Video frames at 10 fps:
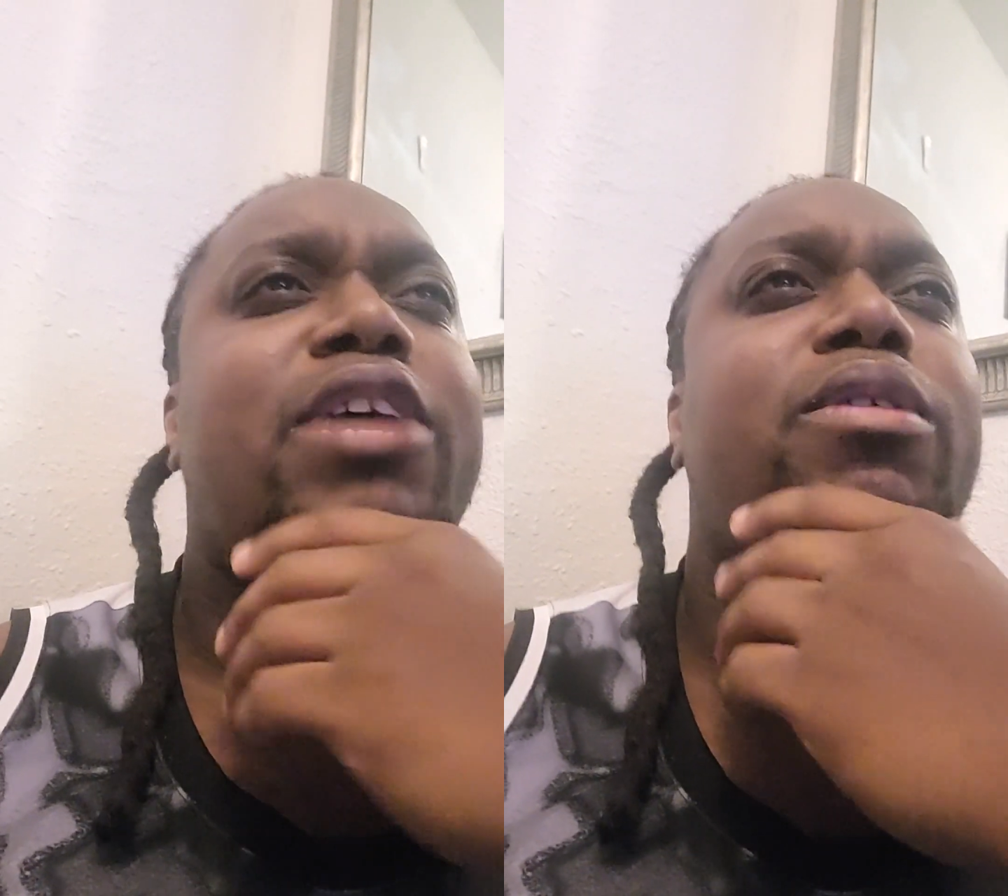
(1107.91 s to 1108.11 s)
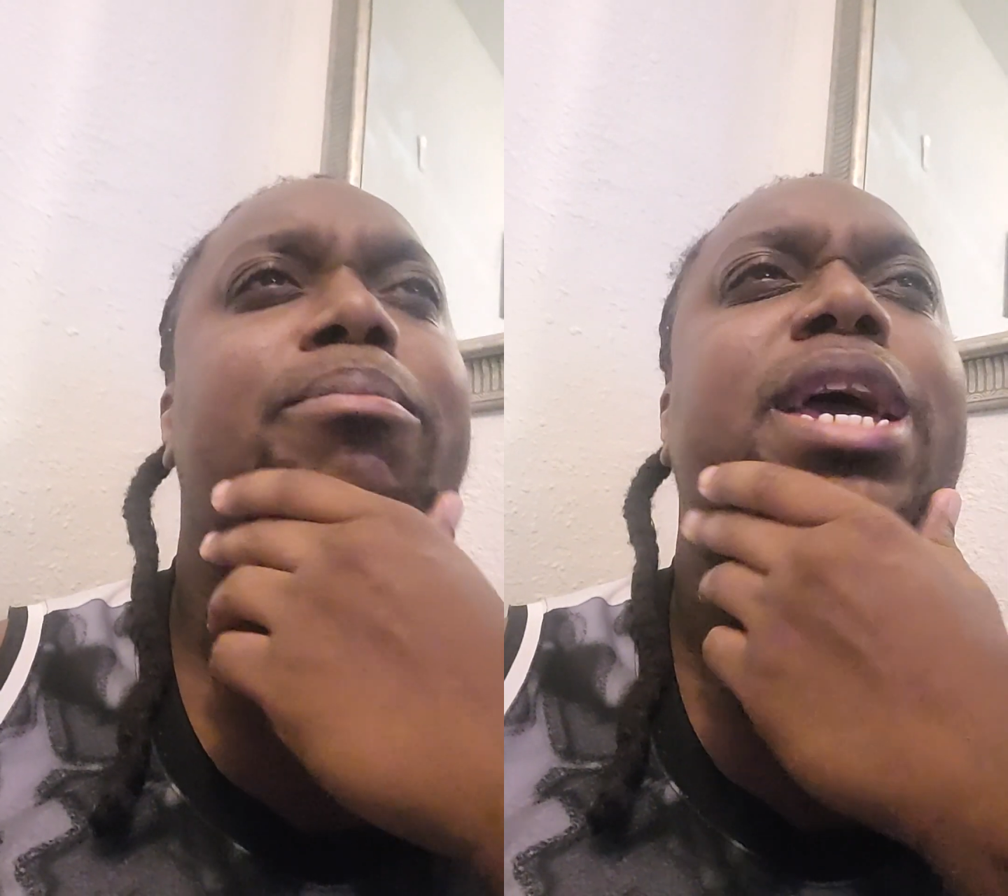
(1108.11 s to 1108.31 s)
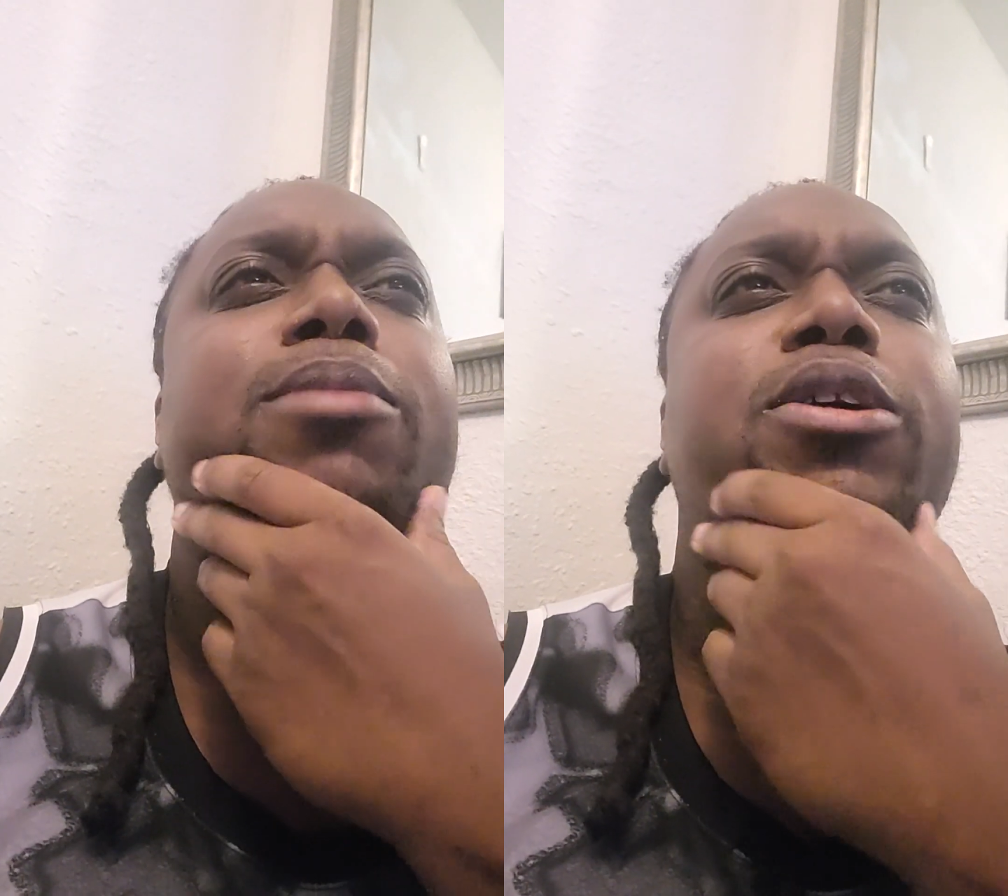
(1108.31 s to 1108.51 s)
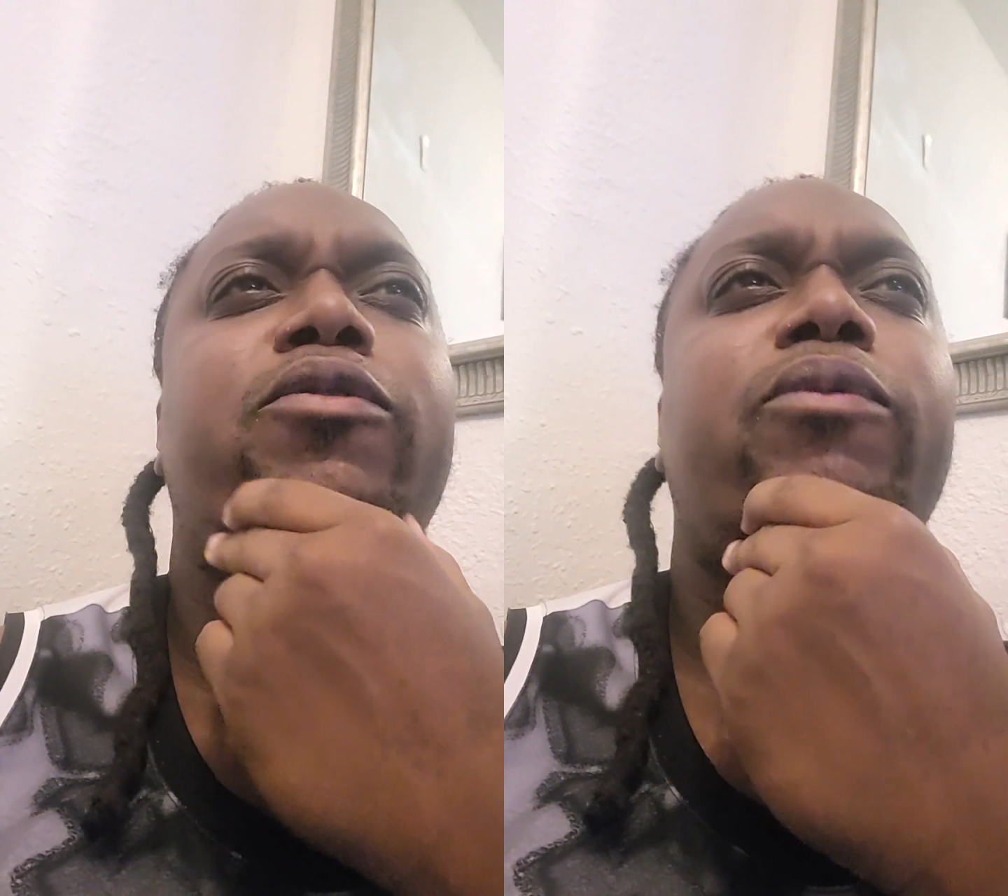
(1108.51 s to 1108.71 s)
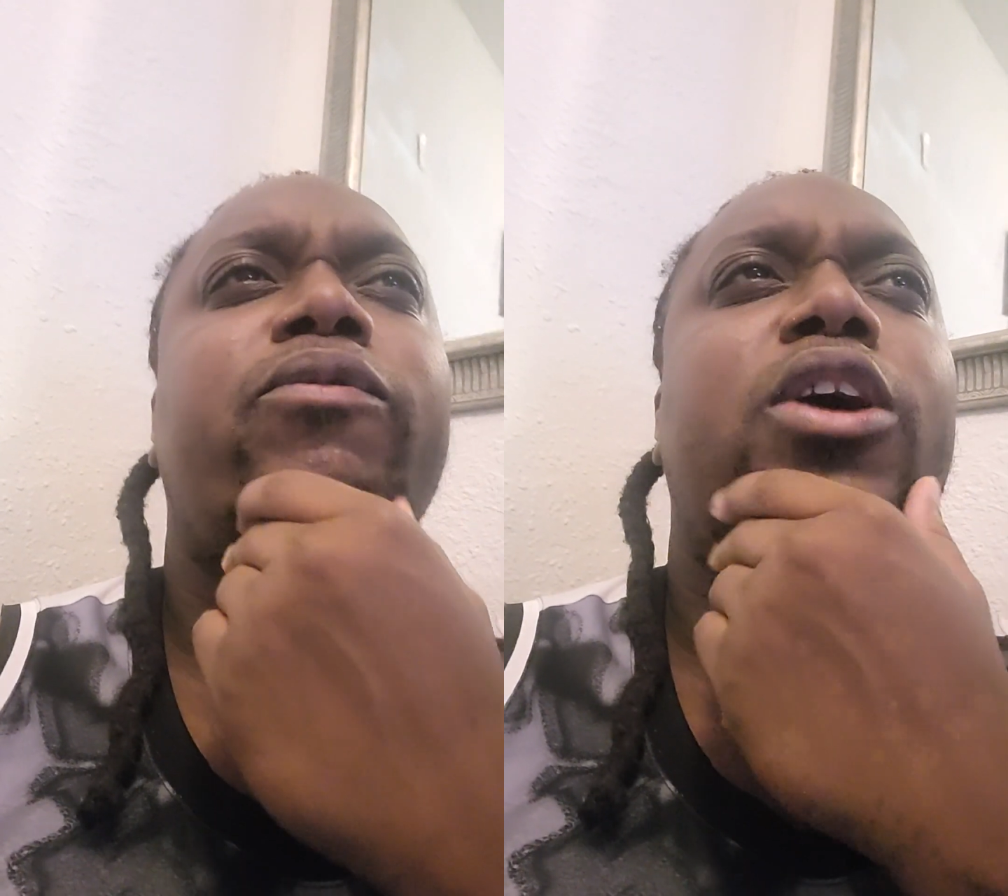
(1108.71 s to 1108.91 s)
saving
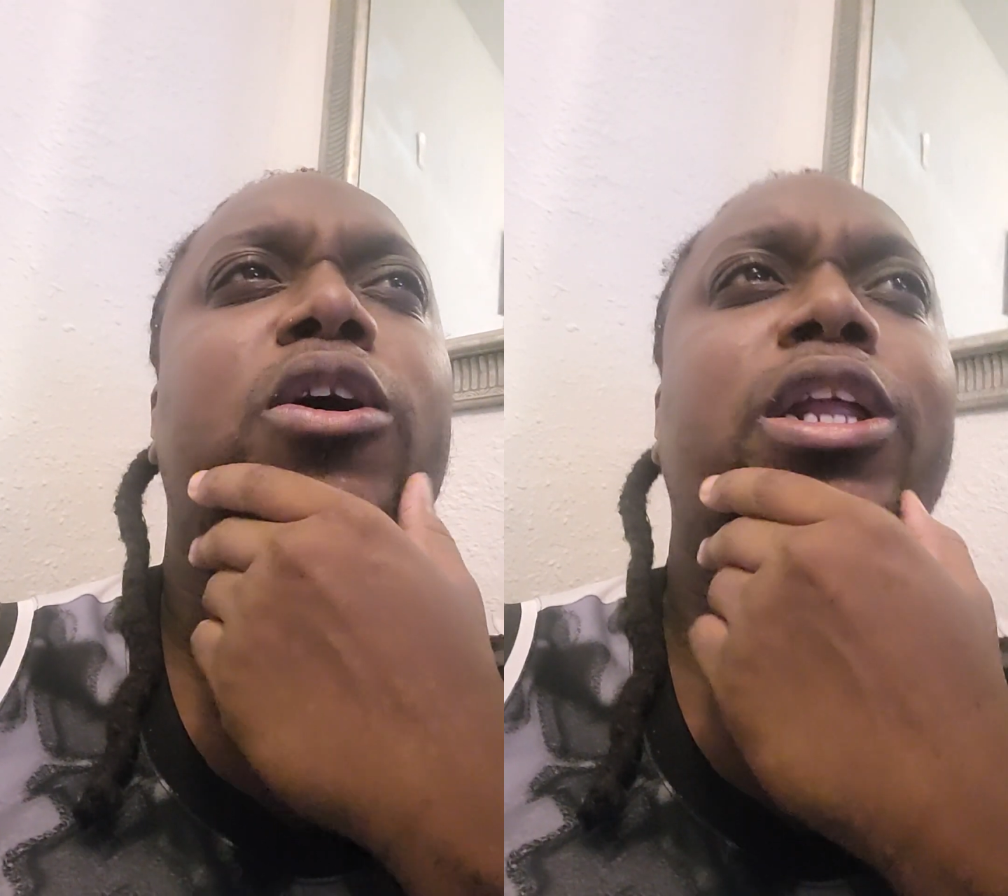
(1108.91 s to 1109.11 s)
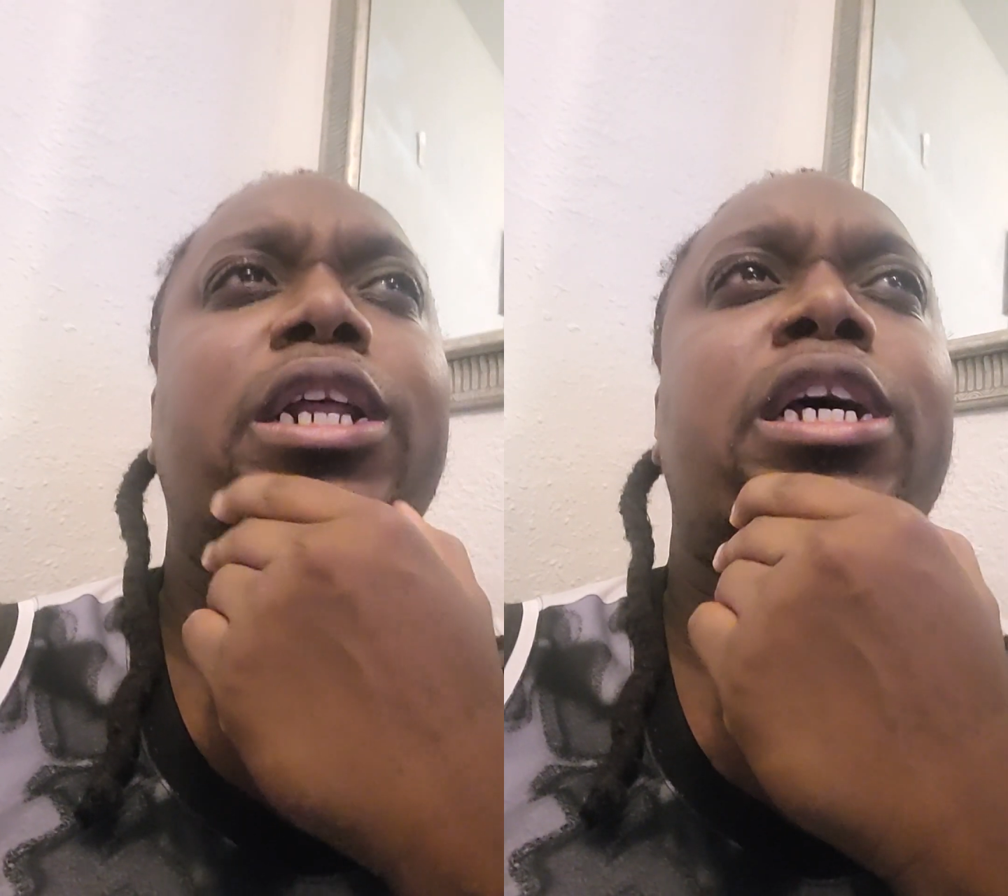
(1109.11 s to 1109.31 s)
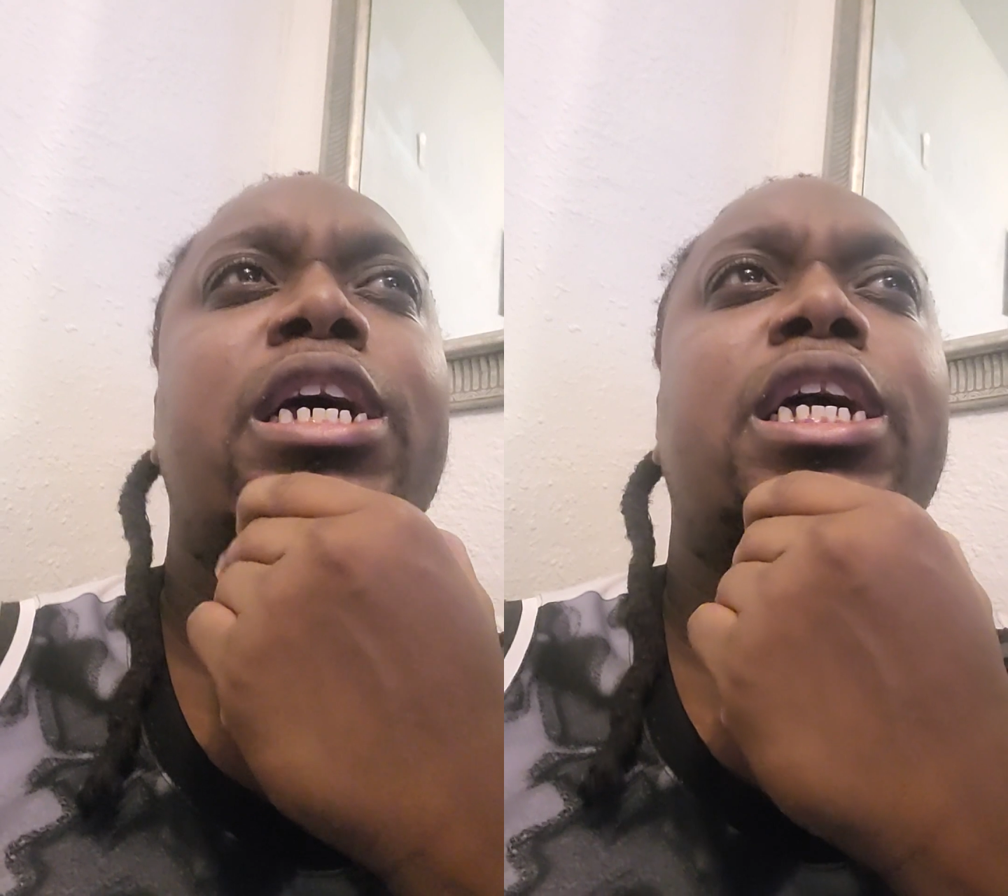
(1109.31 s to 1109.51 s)
babies from falling,